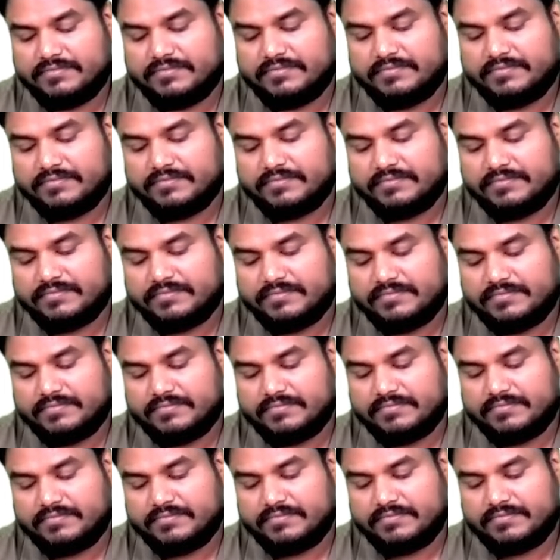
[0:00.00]

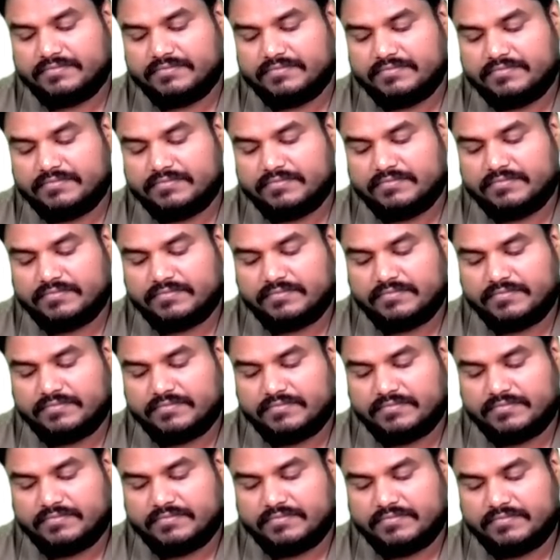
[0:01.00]

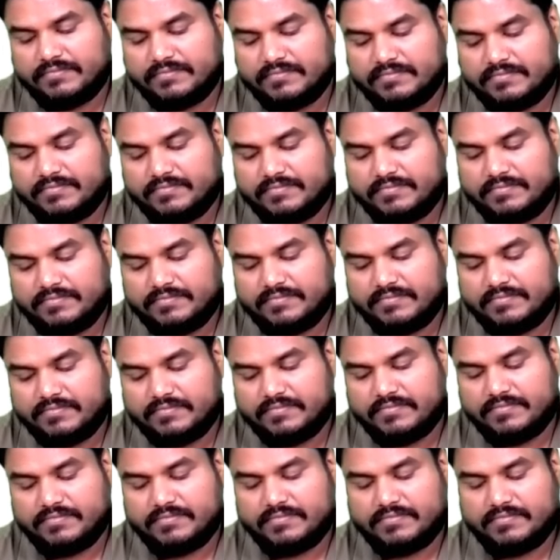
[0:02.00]
Nobody speaks.